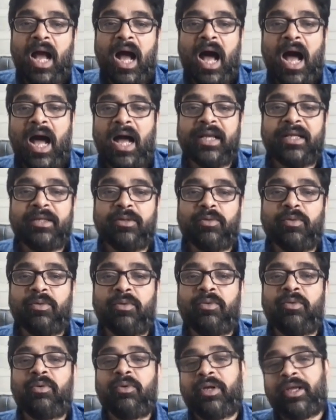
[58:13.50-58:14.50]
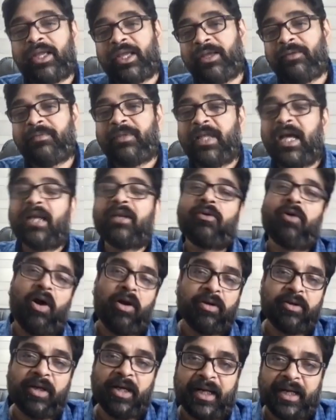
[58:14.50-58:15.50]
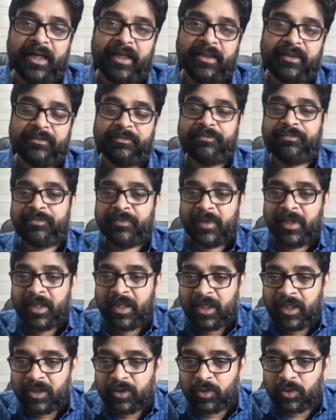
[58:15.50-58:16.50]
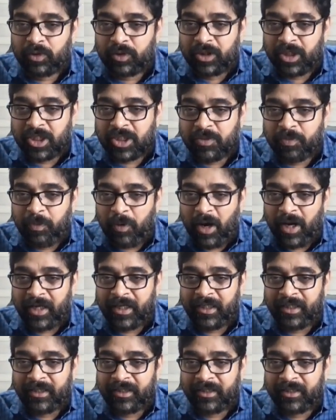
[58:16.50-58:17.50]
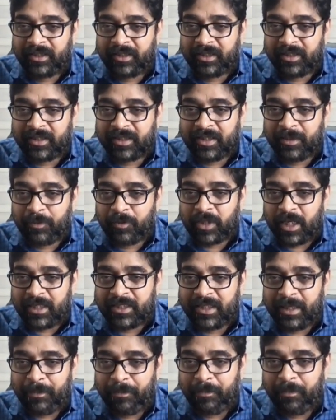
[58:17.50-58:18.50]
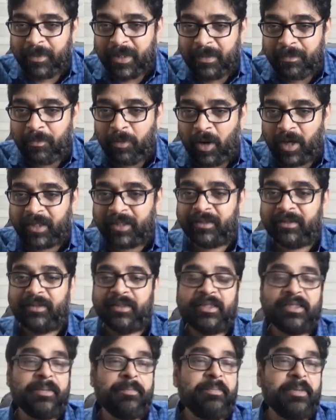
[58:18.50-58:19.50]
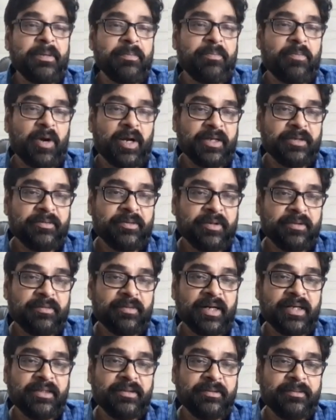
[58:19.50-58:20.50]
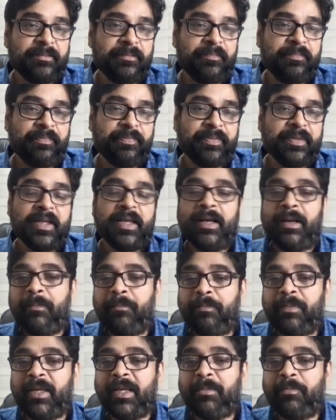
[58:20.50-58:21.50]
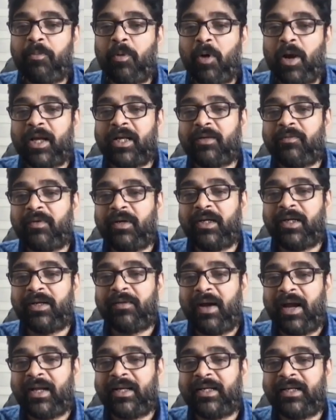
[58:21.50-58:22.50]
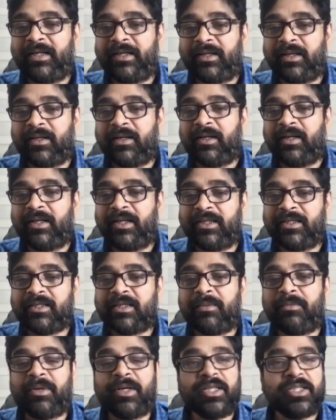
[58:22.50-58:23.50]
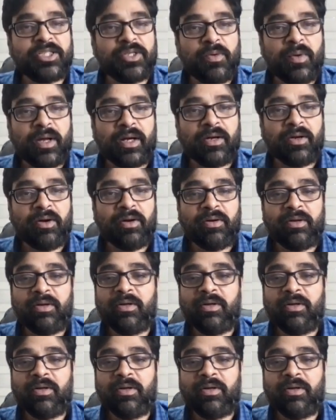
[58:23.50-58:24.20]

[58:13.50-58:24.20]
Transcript: I know if they are concurrent, so this point, suppose I say P point, this is the P point, right? P point will divide internally in some ratio or not.